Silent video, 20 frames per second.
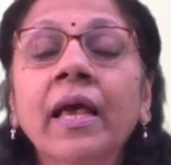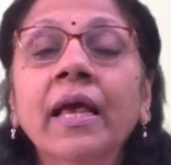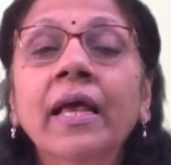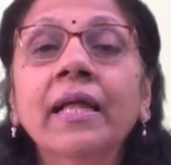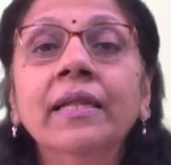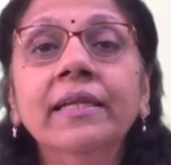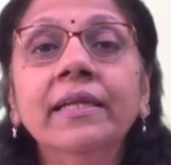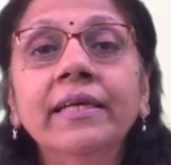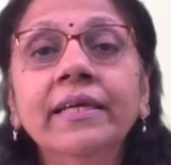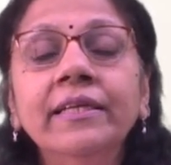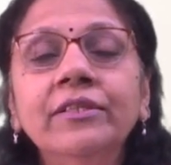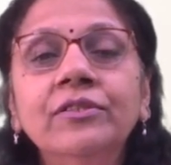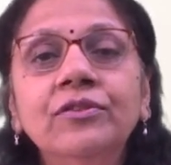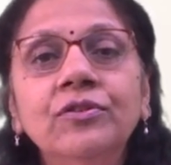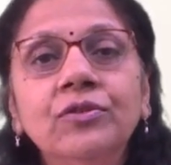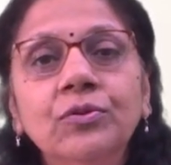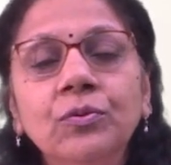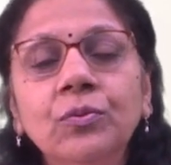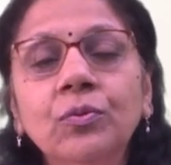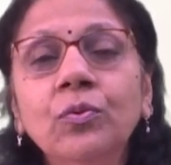
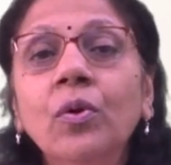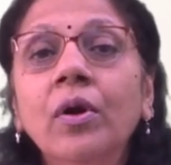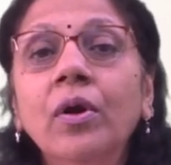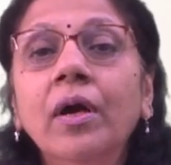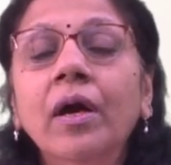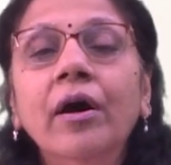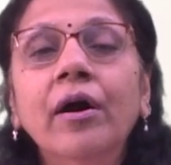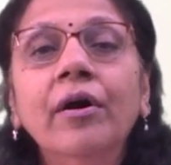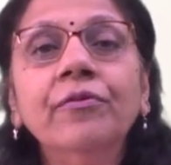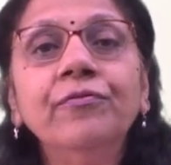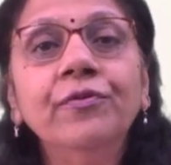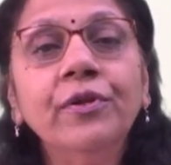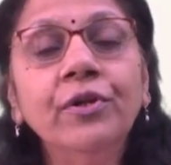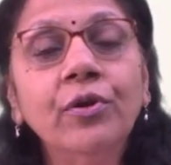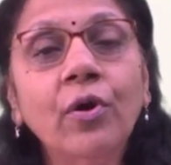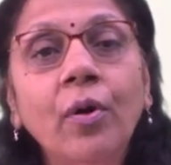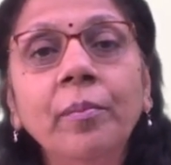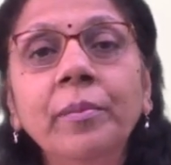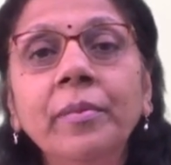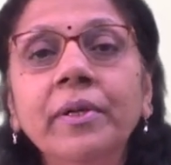leads to a
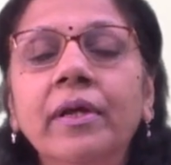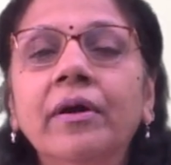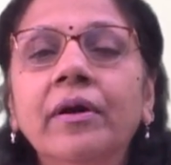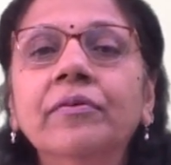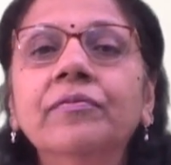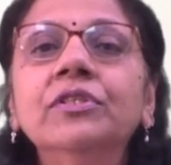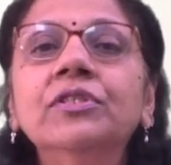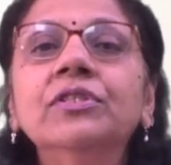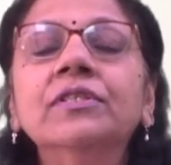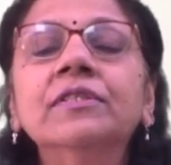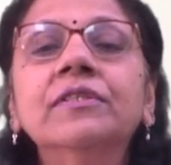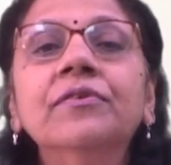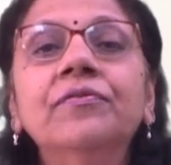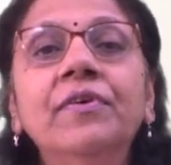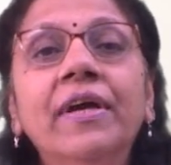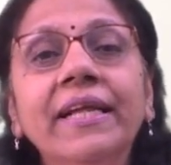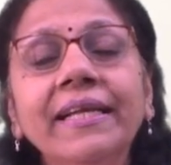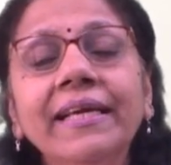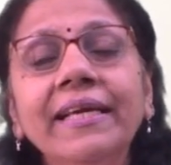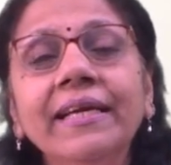phenomena which is a
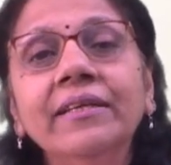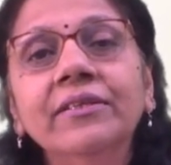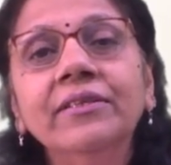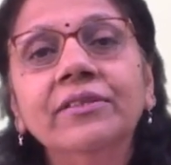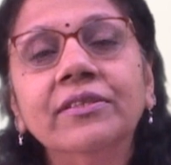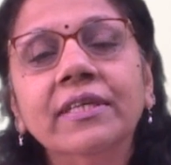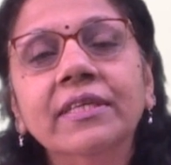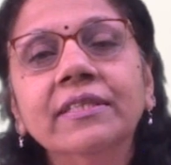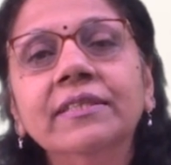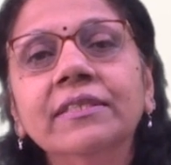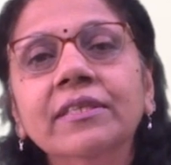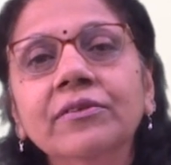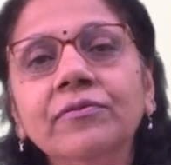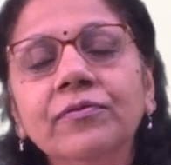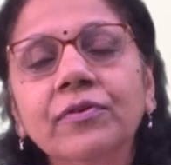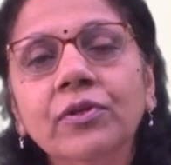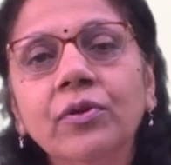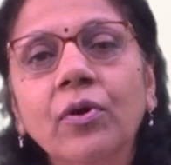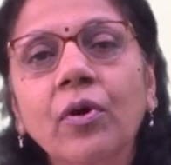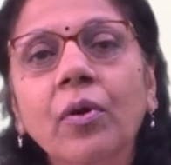very interesting
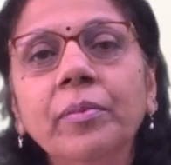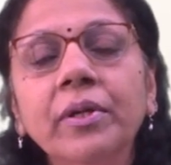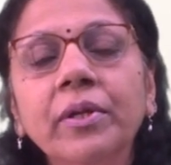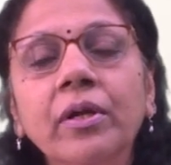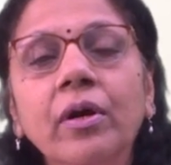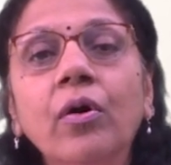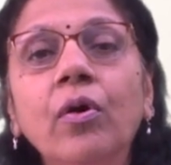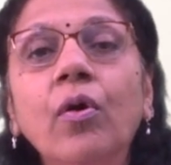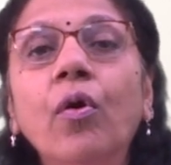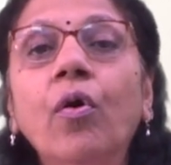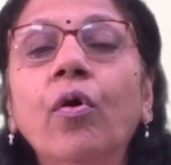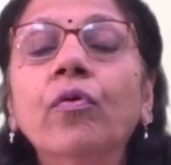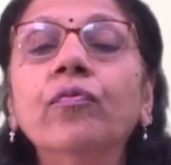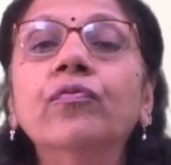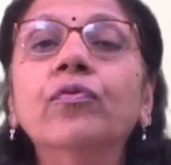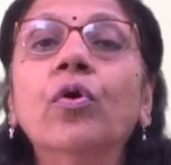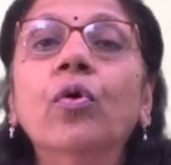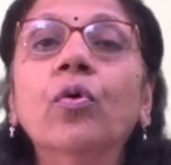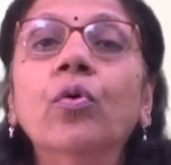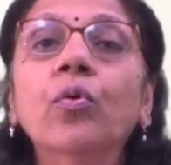phenomena
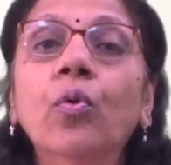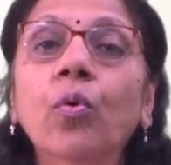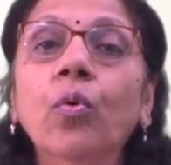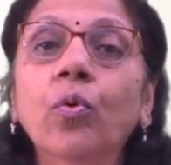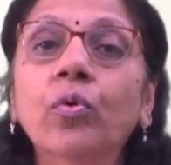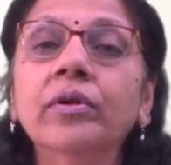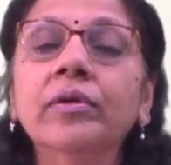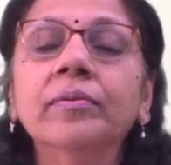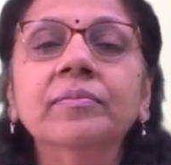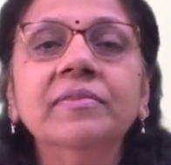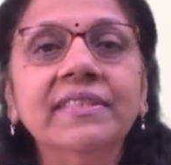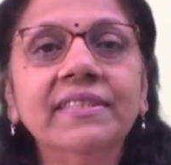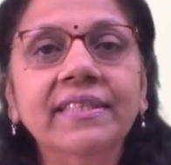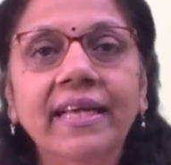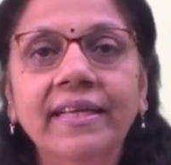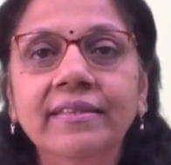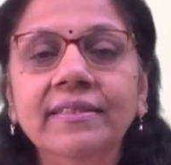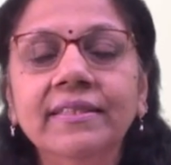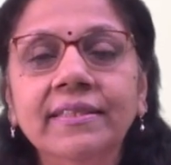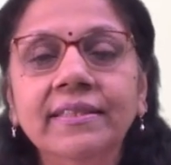of quorum
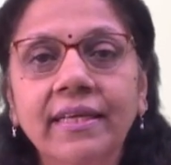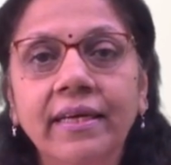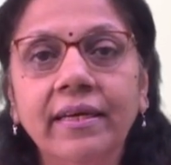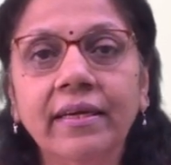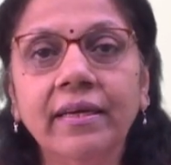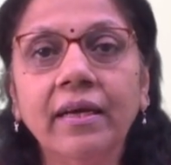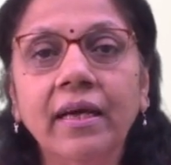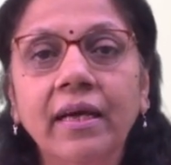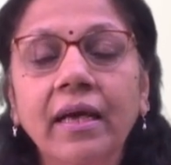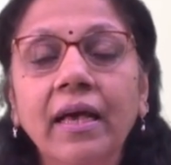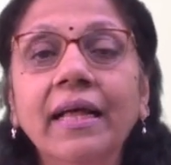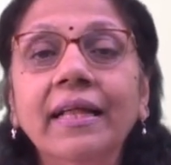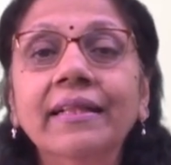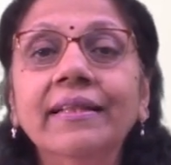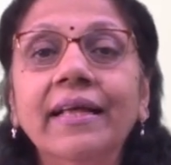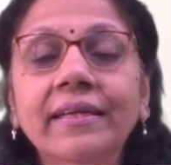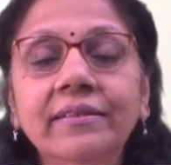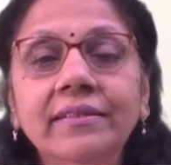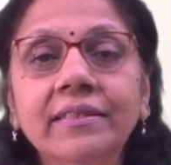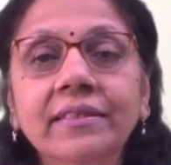sensing,
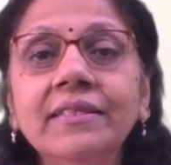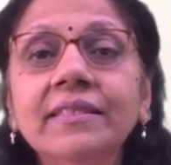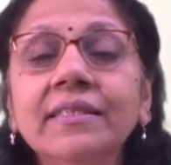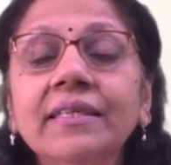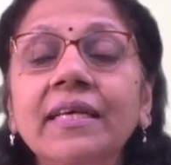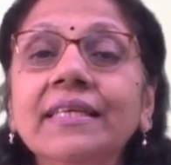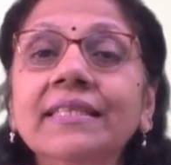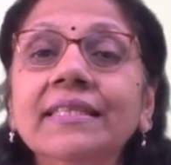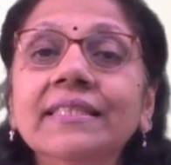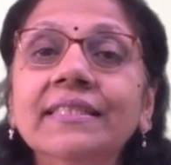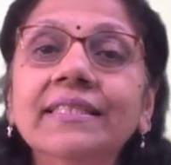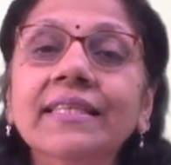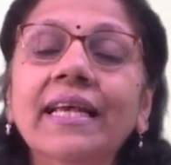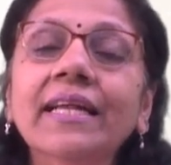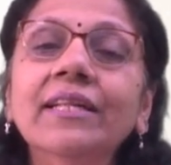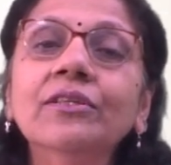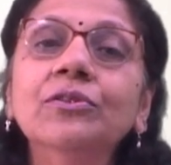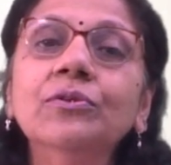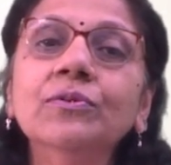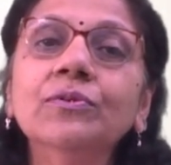that is
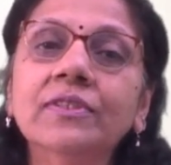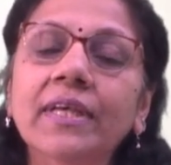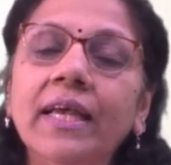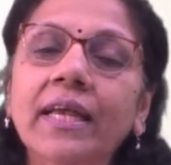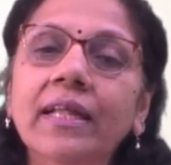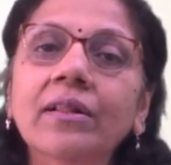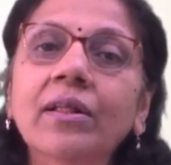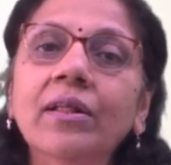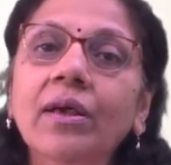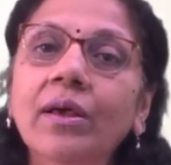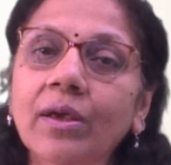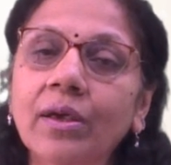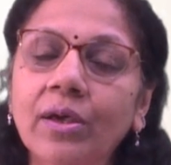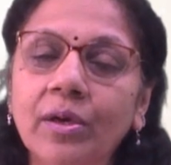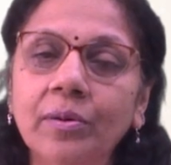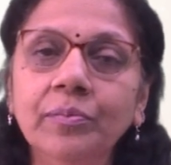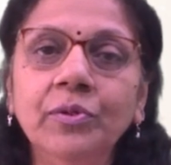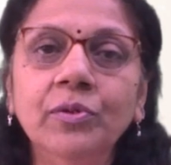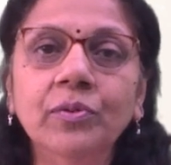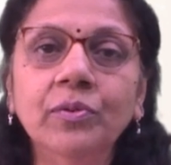cell to cell
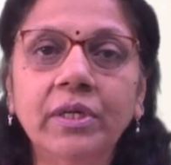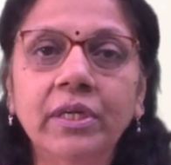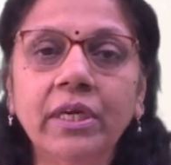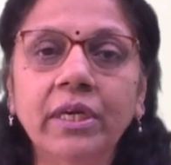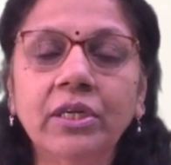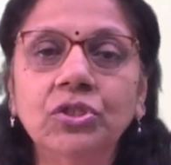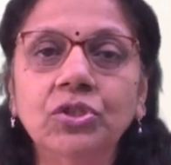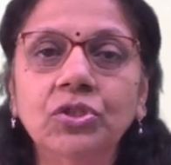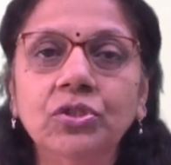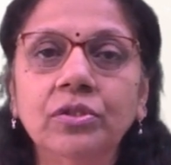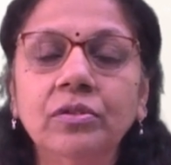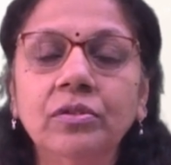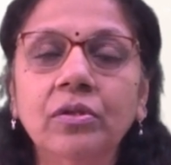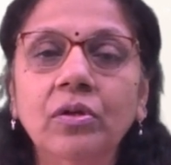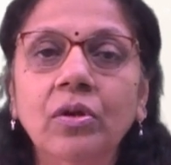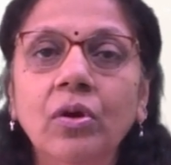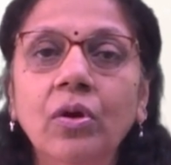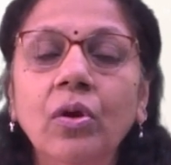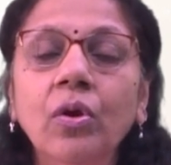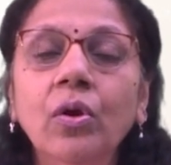communication.
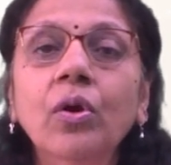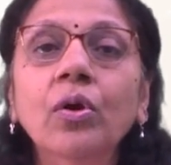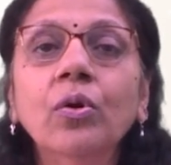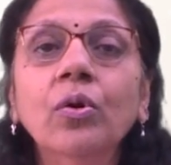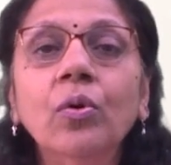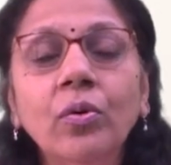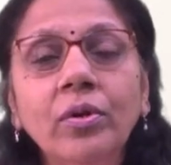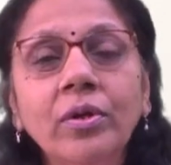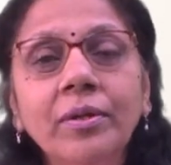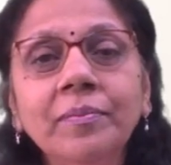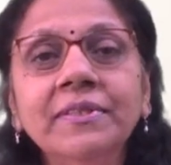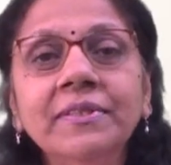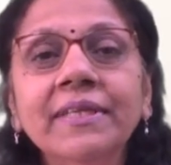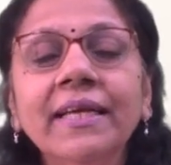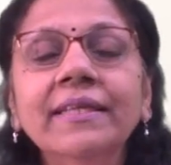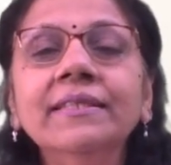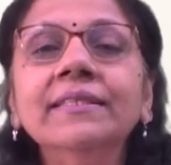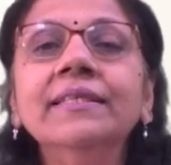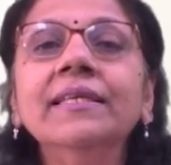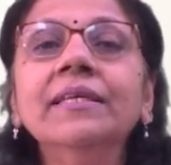Quorum
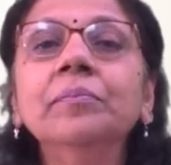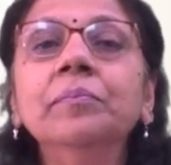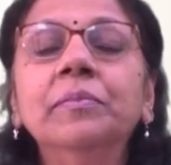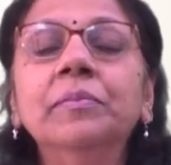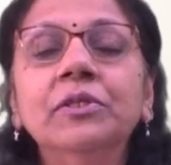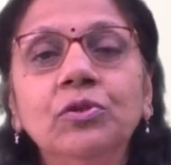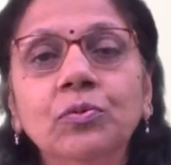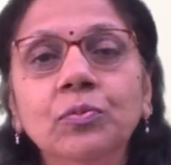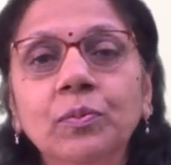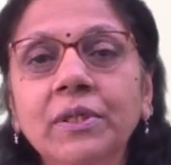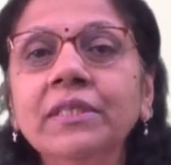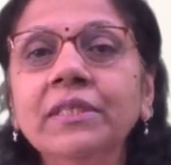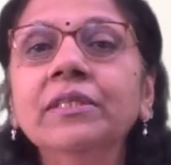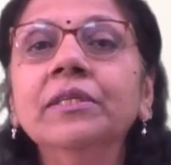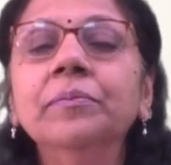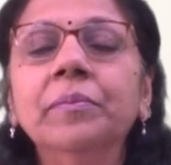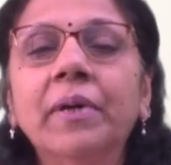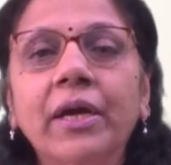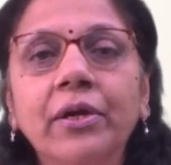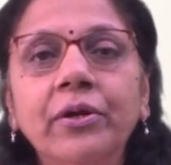sensing between
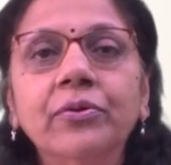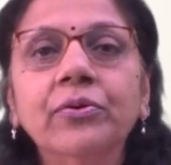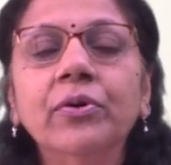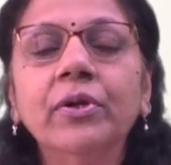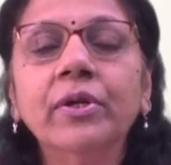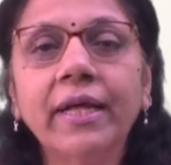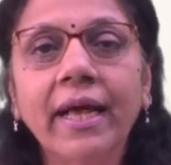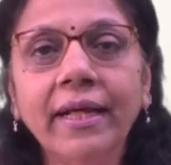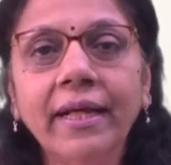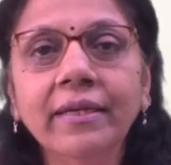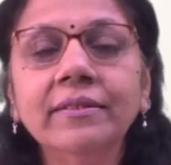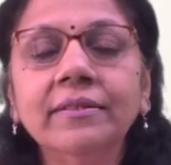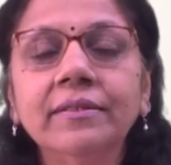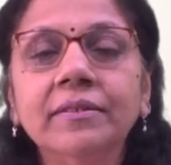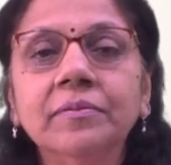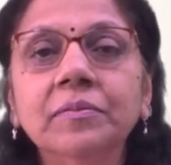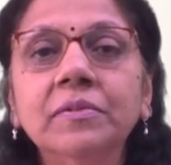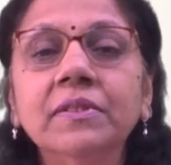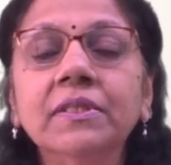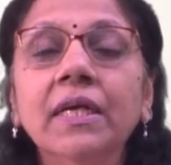the
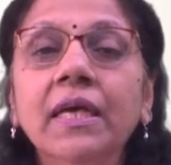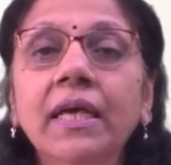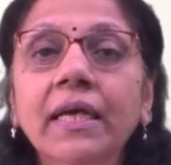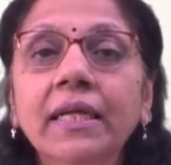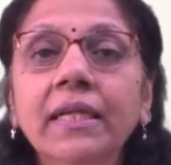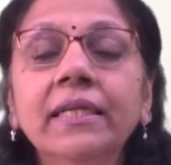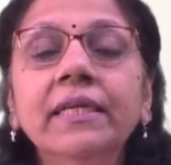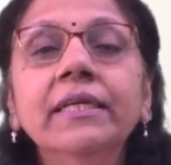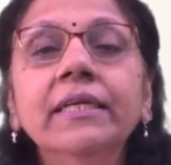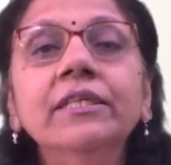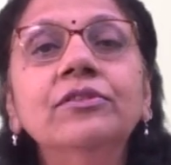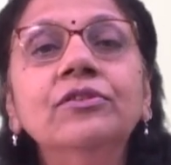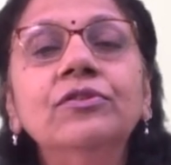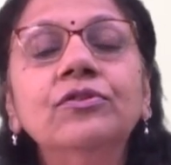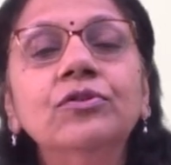microorganisms leads